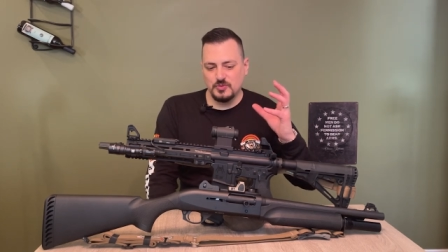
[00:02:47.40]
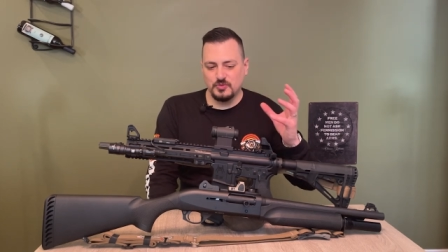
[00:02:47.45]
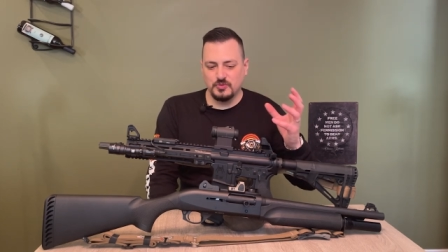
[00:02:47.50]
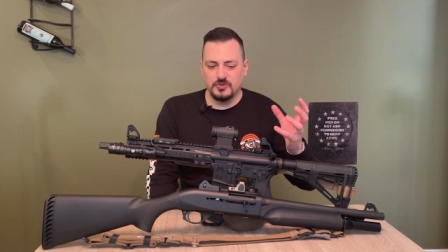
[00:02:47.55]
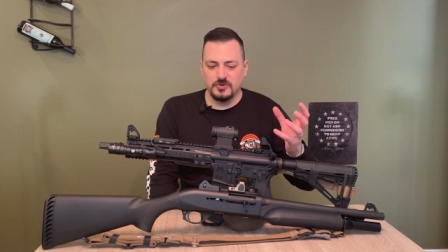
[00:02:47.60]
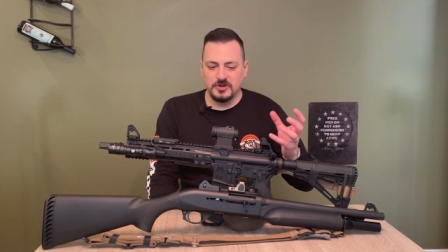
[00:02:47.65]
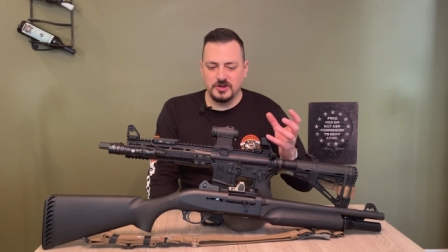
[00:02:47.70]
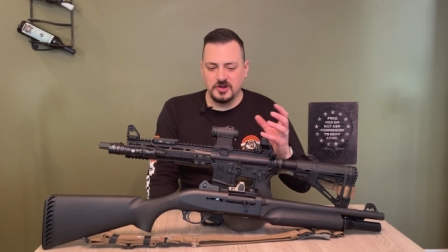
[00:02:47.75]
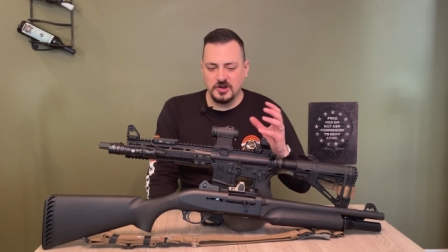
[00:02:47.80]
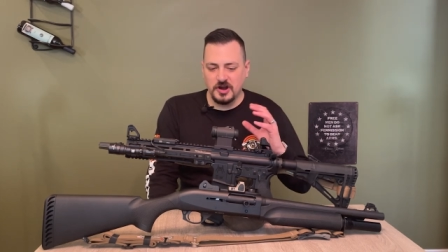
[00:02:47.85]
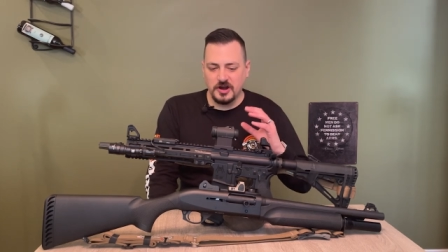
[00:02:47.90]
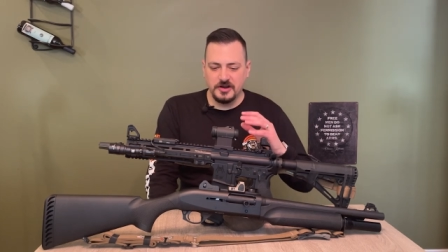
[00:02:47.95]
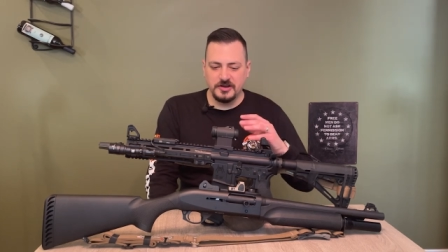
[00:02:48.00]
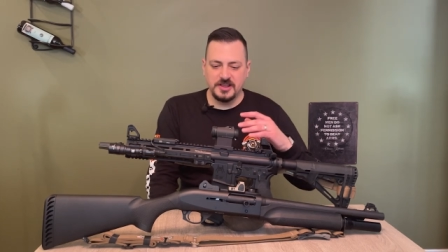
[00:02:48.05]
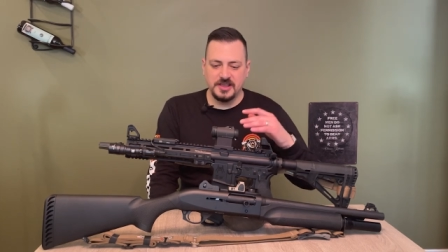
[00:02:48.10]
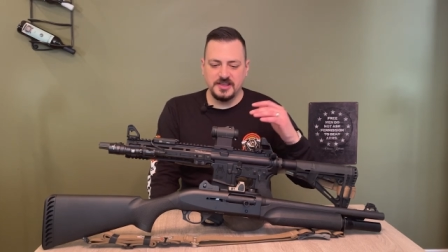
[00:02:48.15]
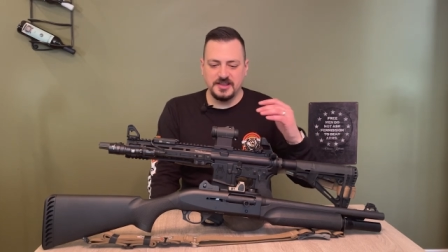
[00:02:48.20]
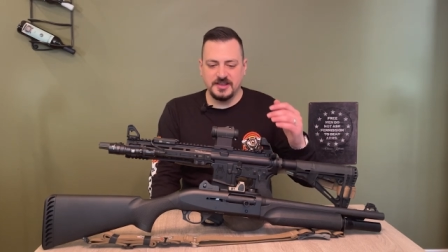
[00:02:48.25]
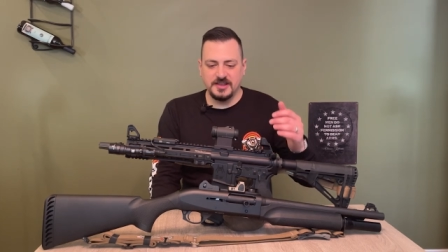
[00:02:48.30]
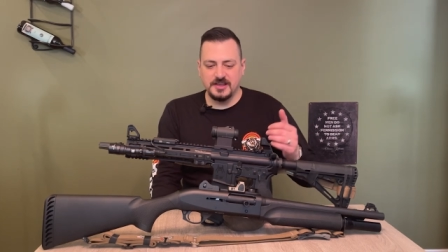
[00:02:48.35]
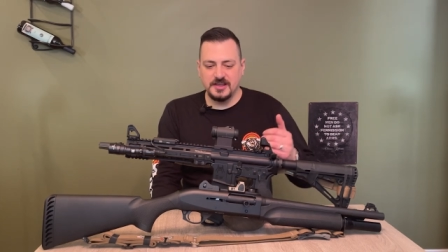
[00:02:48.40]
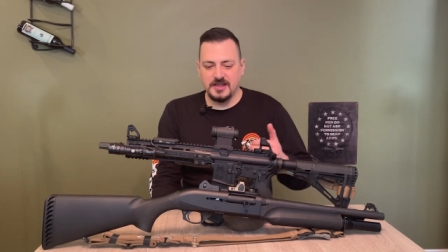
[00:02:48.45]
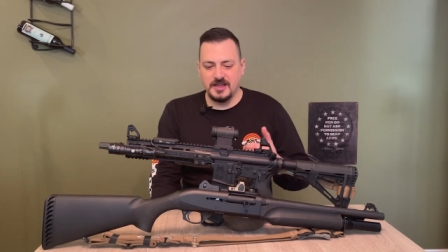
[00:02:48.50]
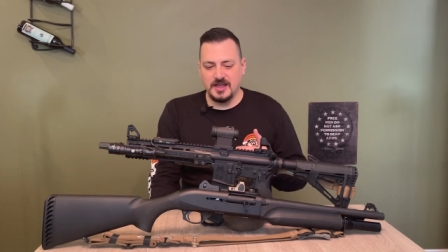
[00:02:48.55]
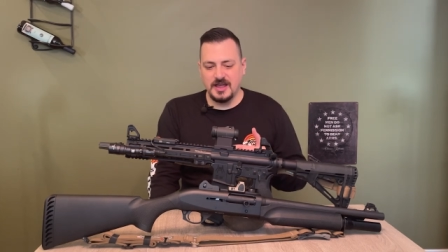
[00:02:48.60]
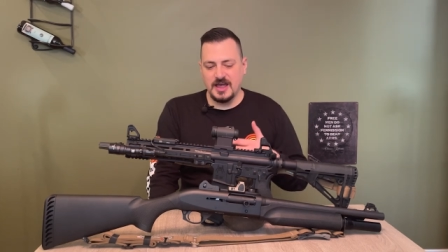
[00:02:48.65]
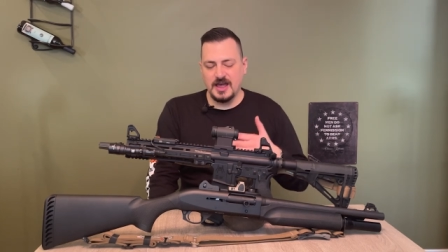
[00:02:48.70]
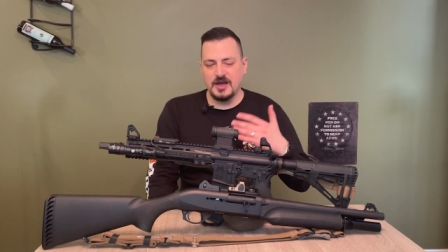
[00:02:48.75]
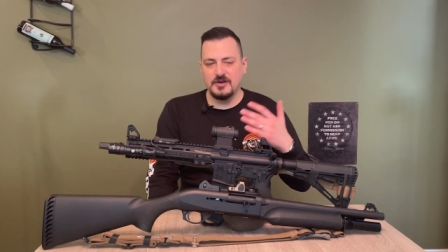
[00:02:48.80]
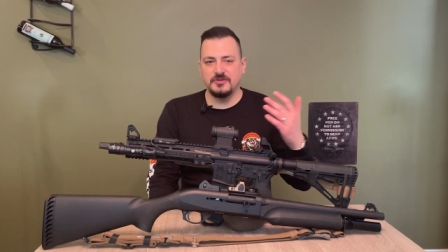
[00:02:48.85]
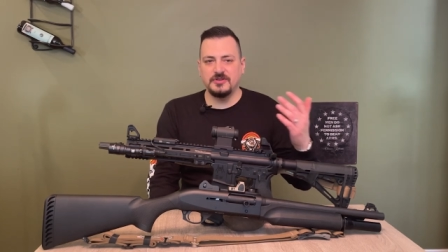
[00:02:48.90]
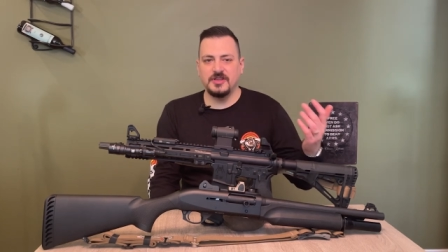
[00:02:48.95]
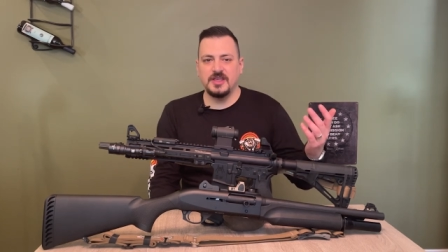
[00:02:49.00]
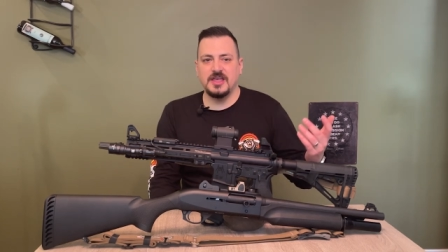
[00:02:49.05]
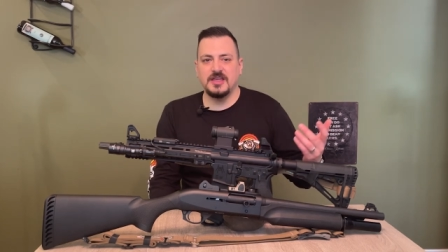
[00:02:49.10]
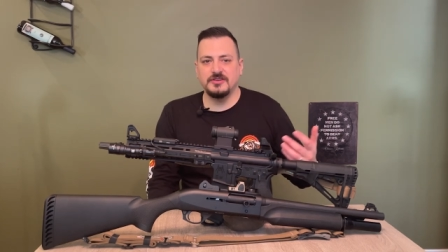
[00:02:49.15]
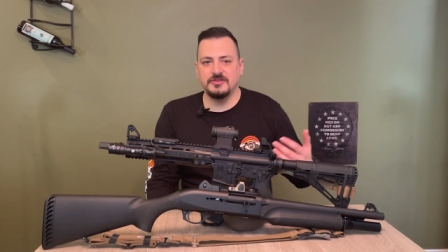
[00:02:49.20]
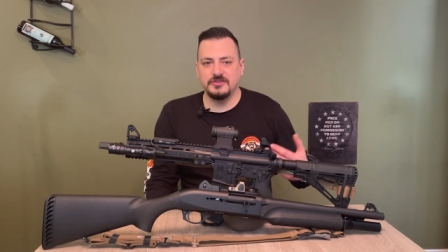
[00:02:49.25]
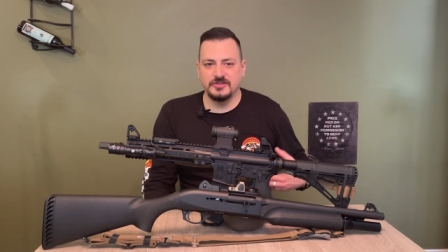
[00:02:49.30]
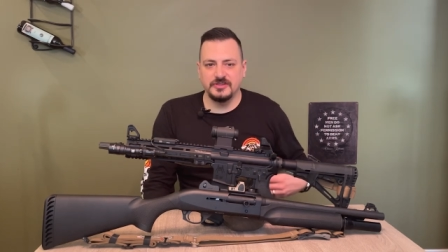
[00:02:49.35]
regarding how to
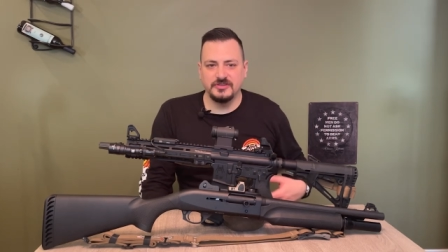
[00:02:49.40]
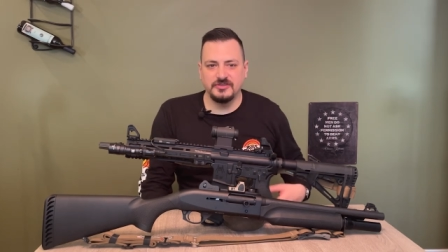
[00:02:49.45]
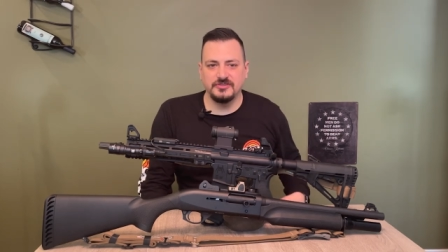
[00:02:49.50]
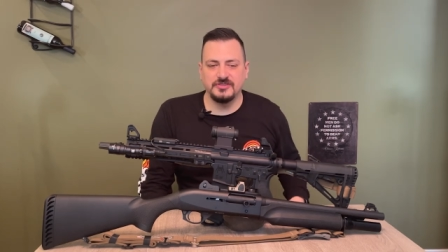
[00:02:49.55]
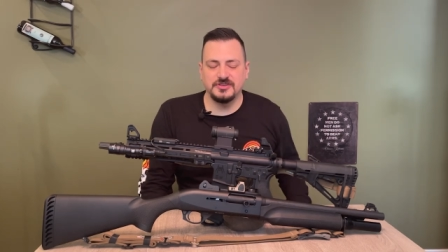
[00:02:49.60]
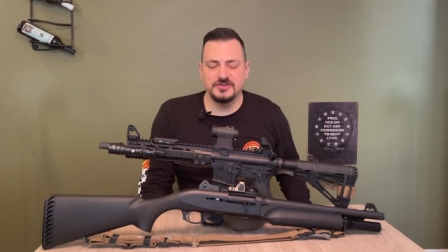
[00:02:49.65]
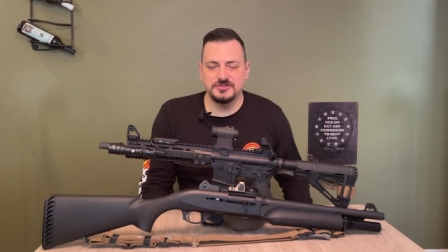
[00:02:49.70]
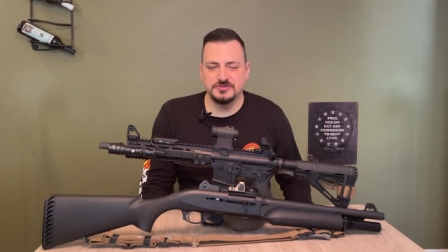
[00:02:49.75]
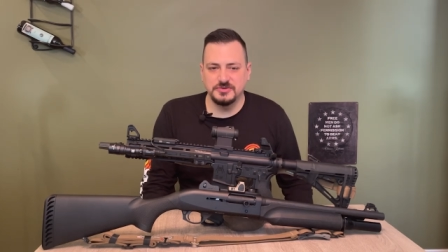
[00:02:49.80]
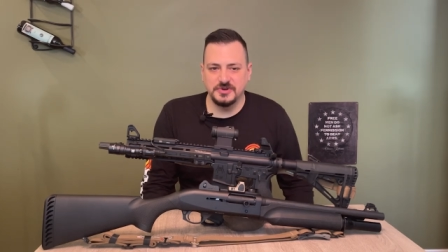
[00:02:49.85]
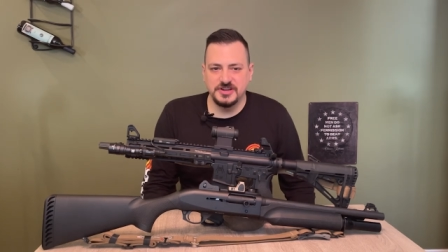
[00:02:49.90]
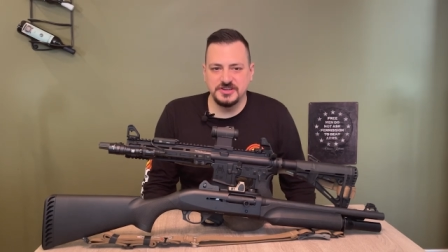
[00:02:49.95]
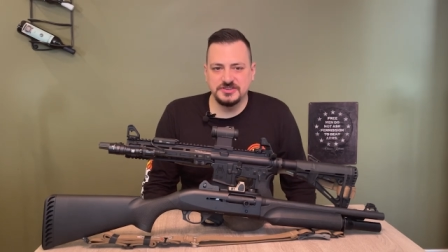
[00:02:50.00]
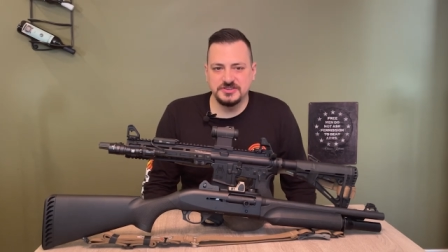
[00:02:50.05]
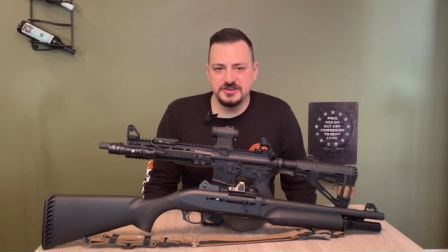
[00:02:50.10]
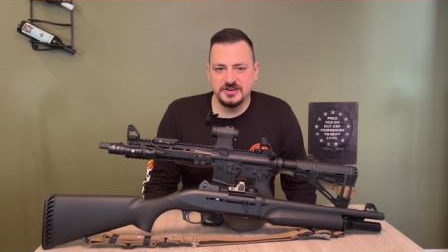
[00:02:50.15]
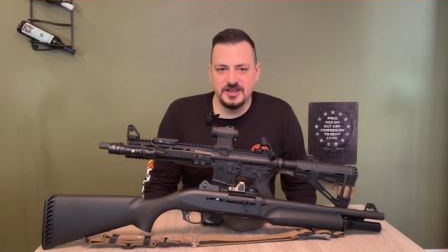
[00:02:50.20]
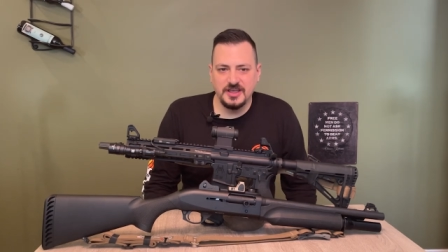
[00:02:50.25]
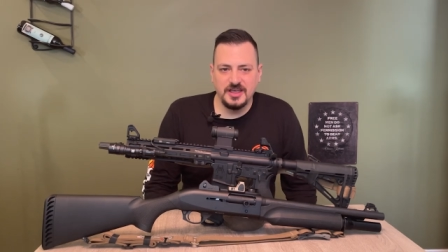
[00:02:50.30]
handle this situation